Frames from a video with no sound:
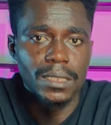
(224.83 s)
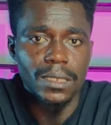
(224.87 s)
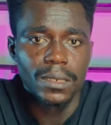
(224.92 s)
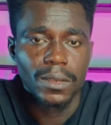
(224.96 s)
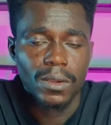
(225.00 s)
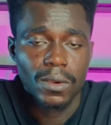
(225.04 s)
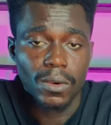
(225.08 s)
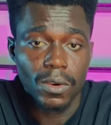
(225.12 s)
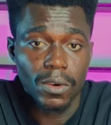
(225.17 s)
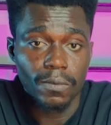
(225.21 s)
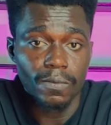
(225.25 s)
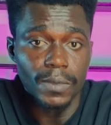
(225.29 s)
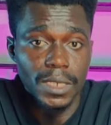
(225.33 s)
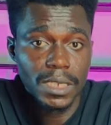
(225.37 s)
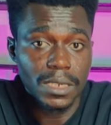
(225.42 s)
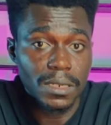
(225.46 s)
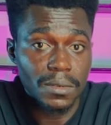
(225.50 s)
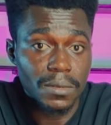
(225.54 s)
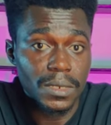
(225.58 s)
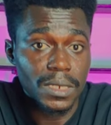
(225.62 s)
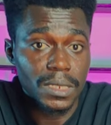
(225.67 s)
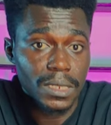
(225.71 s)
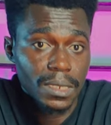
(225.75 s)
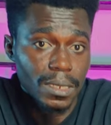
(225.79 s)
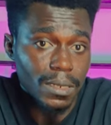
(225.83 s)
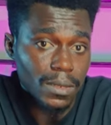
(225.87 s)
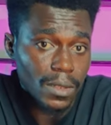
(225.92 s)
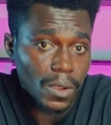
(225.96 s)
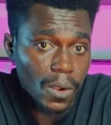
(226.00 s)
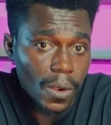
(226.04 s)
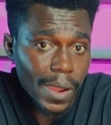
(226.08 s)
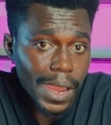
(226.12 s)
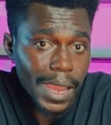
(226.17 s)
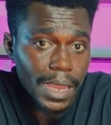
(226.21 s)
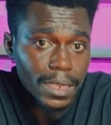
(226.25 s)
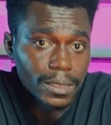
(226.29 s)
of increasing your
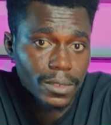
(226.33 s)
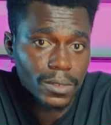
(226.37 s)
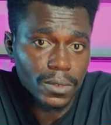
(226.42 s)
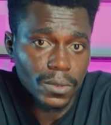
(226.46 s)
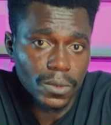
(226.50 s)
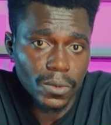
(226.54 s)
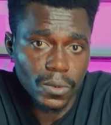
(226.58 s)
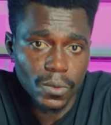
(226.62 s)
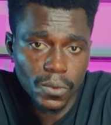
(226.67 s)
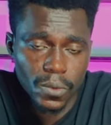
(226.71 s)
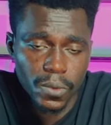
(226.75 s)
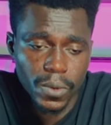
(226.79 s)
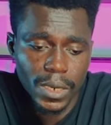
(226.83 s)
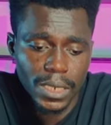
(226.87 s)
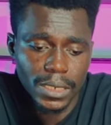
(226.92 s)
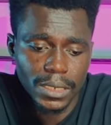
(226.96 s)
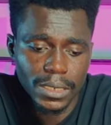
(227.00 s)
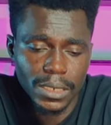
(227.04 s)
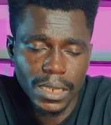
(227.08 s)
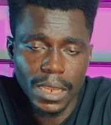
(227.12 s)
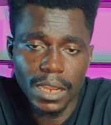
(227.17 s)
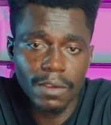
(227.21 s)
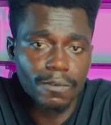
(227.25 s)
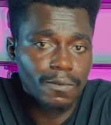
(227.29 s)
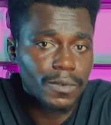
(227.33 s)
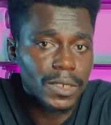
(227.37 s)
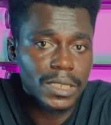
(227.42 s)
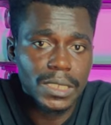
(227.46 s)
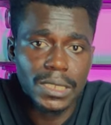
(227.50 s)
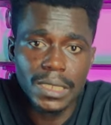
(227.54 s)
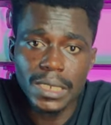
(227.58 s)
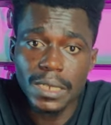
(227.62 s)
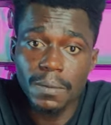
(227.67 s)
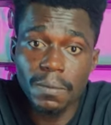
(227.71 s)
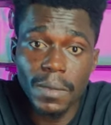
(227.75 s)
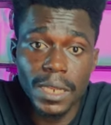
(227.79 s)
ISO, which every
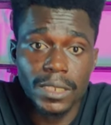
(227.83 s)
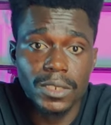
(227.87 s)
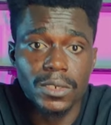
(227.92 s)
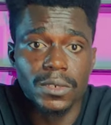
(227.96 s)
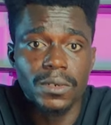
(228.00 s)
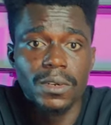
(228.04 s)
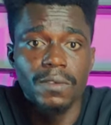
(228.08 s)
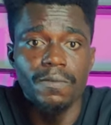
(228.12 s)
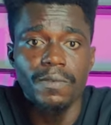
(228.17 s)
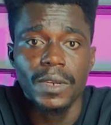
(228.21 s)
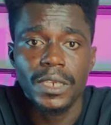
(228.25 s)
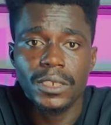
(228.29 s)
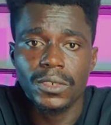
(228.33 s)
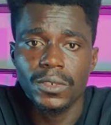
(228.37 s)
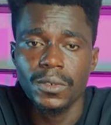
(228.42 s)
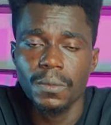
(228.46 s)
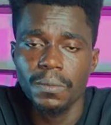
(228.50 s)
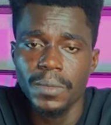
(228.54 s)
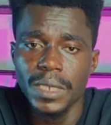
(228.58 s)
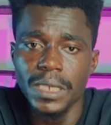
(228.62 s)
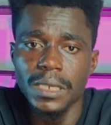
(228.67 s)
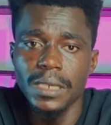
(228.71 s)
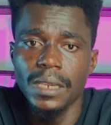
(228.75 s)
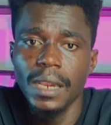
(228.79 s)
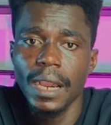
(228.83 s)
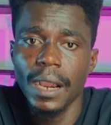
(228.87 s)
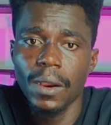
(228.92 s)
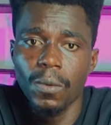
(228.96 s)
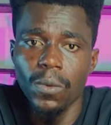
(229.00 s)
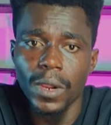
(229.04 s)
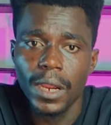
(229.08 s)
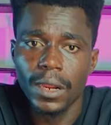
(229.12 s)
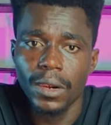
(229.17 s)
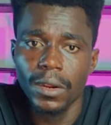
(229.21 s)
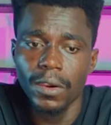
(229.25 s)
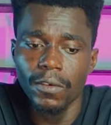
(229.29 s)
cinematographer should be
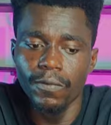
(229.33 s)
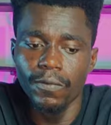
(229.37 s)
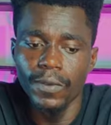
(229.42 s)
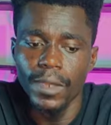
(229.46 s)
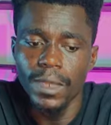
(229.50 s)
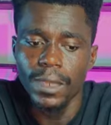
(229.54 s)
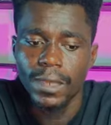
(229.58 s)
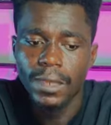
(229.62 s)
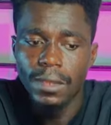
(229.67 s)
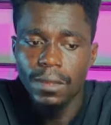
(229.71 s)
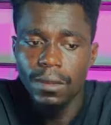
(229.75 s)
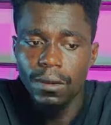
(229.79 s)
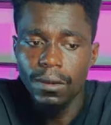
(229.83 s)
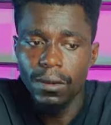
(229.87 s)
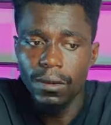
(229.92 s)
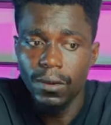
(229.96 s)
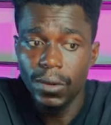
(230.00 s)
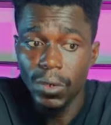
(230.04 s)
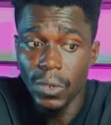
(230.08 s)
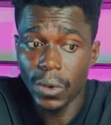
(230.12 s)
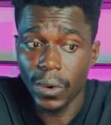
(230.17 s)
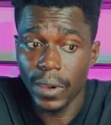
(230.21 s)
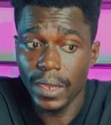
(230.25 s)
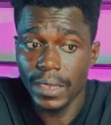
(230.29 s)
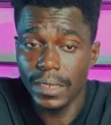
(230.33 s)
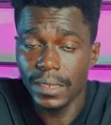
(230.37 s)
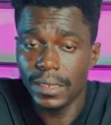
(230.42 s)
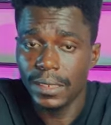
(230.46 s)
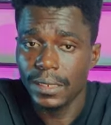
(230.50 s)
aware of: noise